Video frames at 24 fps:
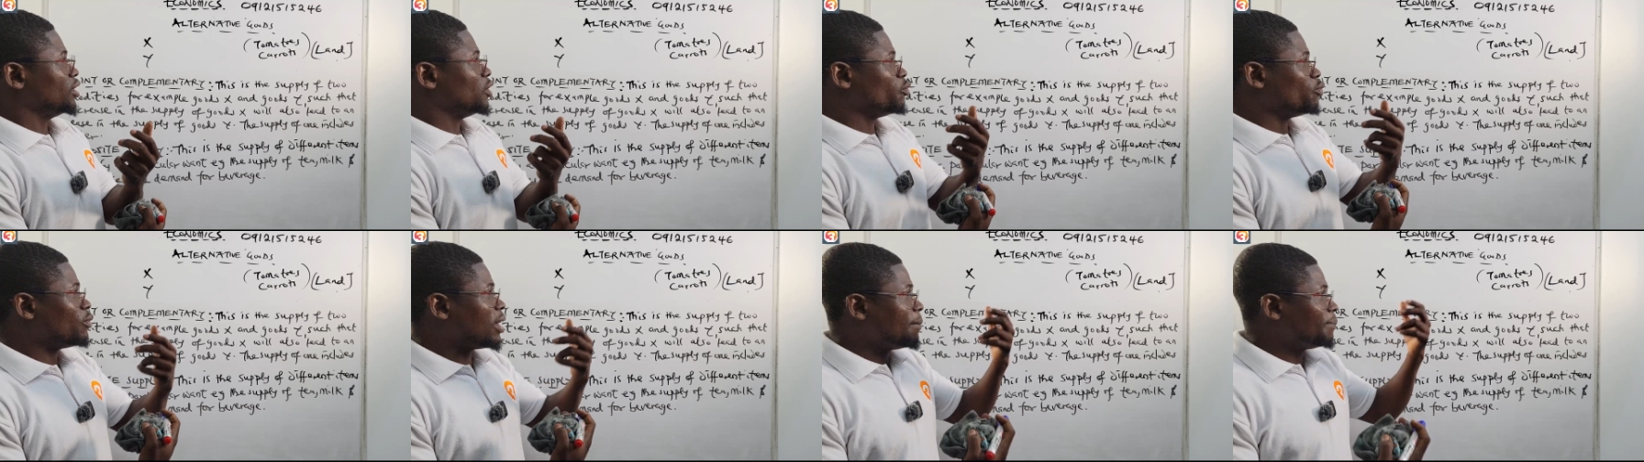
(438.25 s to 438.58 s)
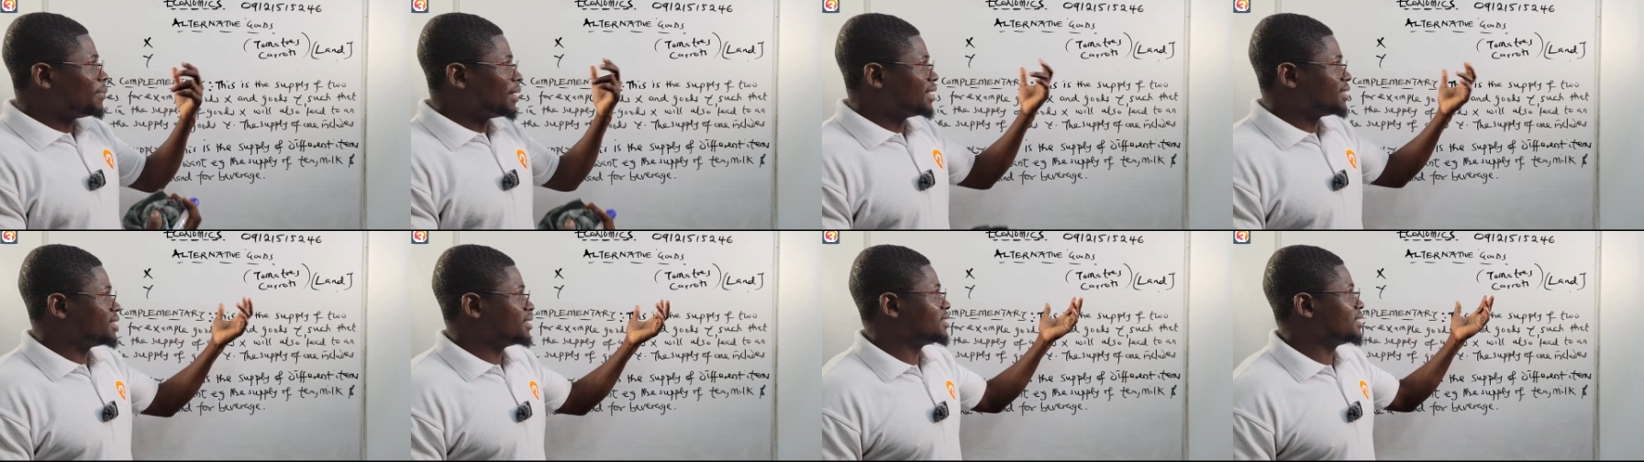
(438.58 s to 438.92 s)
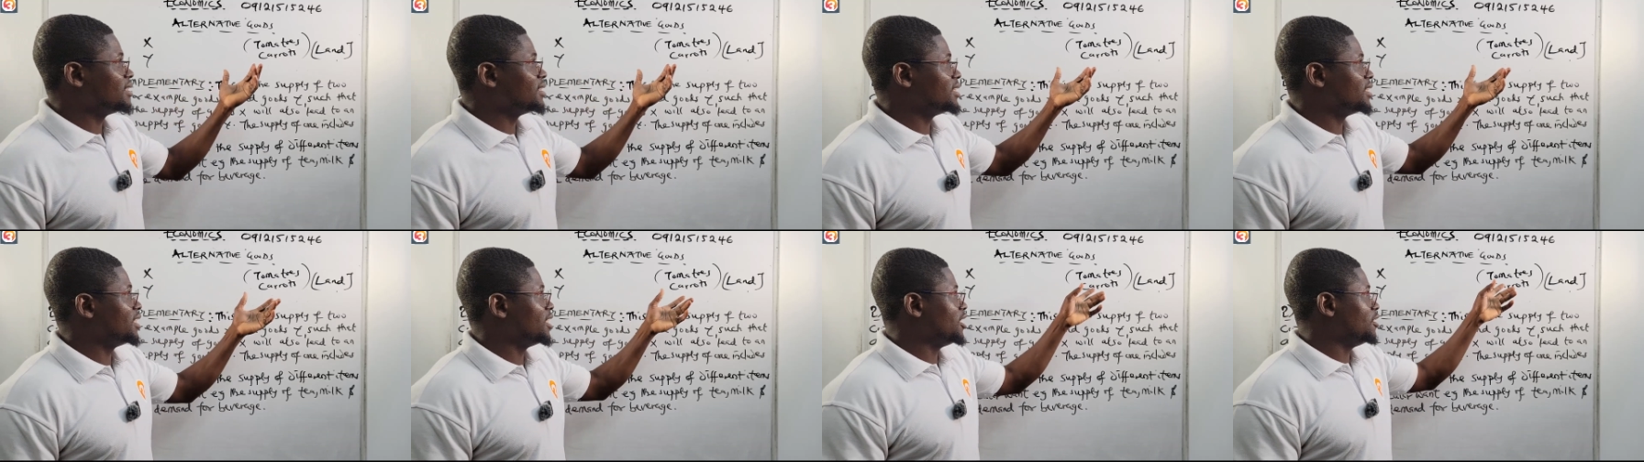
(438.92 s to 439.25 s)
in one planting
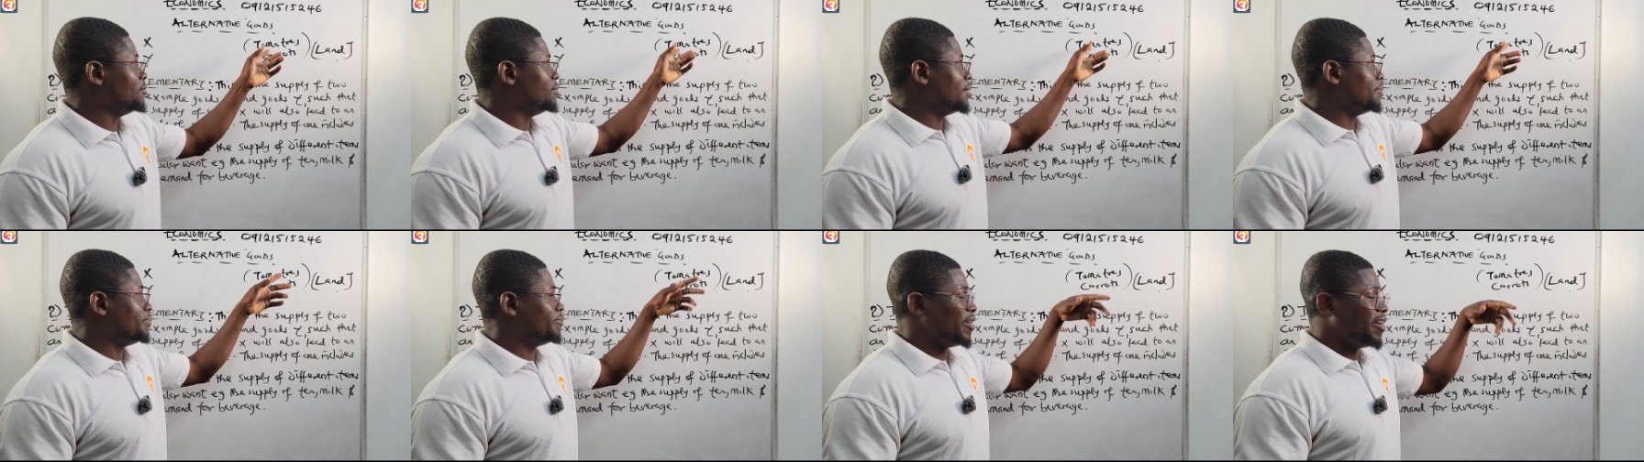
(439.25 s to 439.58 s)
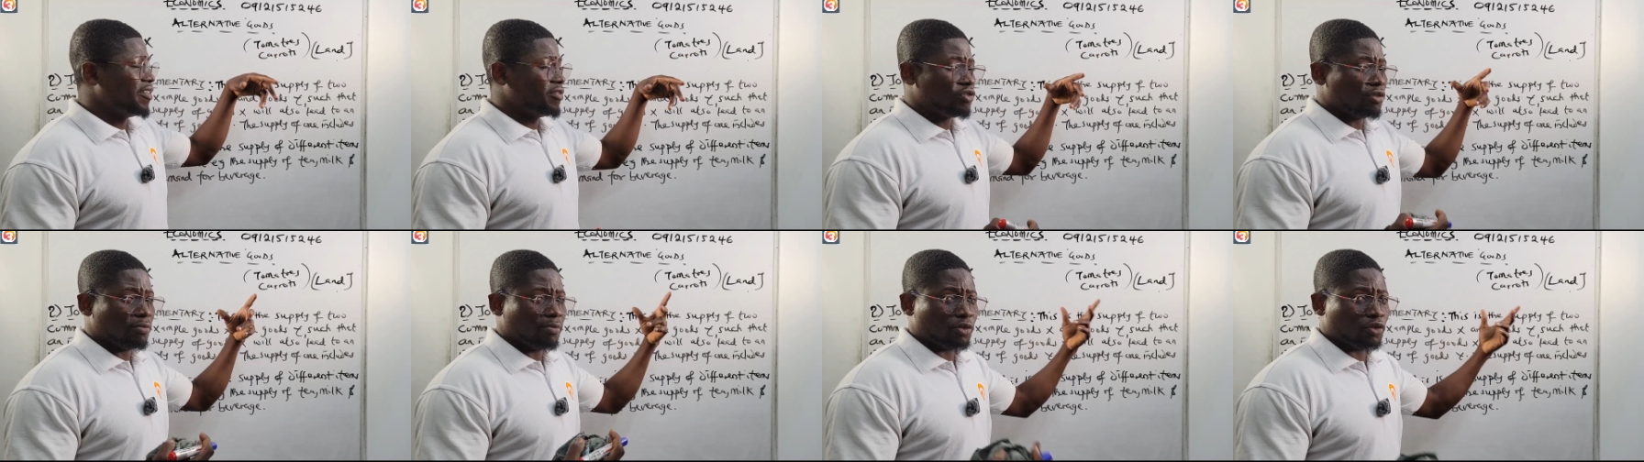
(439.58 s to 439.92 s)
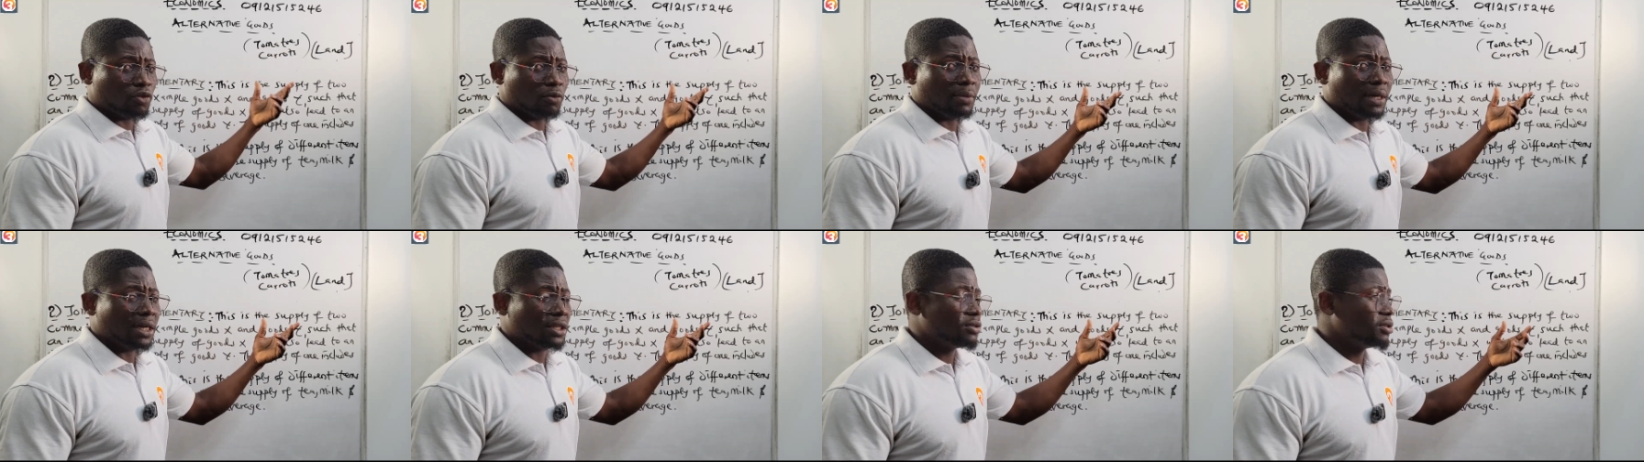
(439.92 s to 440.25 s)
season, you plant to-
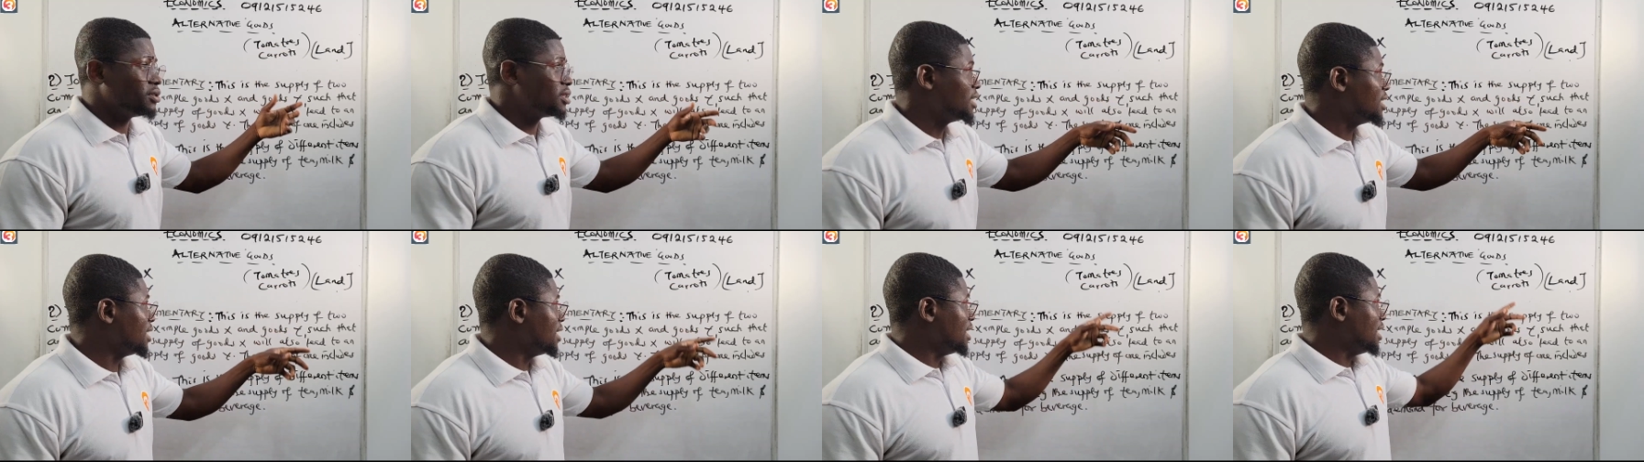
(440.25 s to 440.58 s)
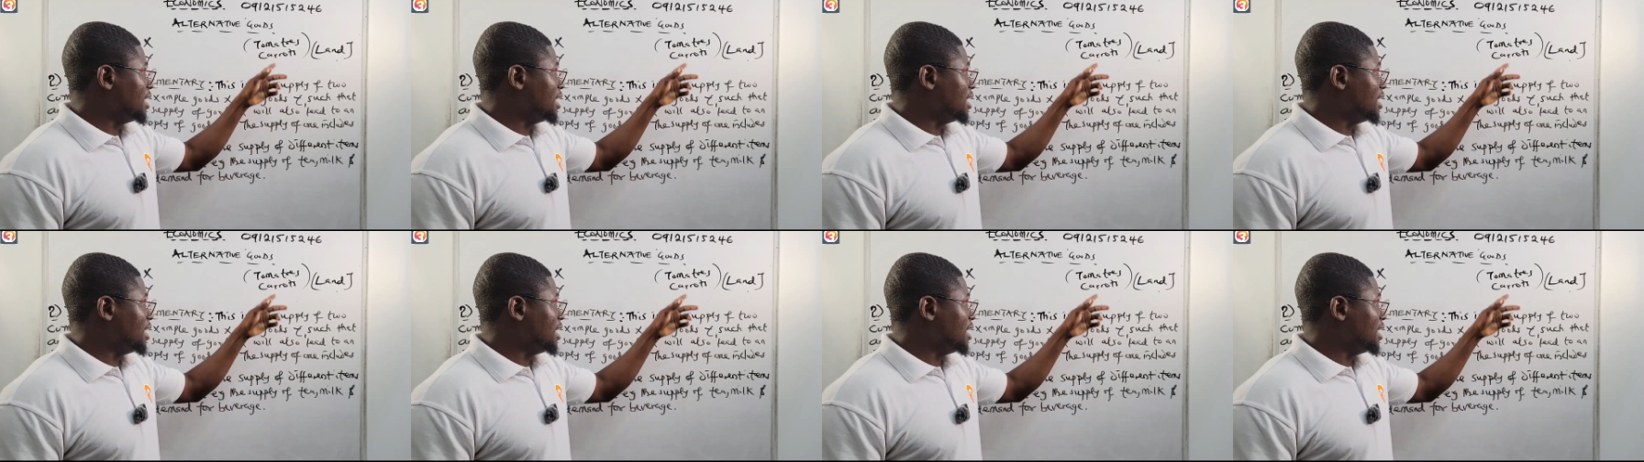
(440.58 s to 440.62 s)
tomatoes,